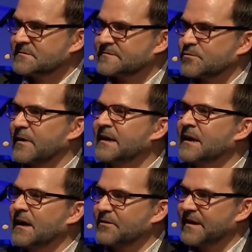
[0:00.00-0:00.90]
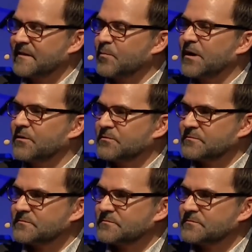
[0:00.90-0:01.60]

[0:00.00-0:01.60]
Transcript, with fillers: For right now, get in the boat.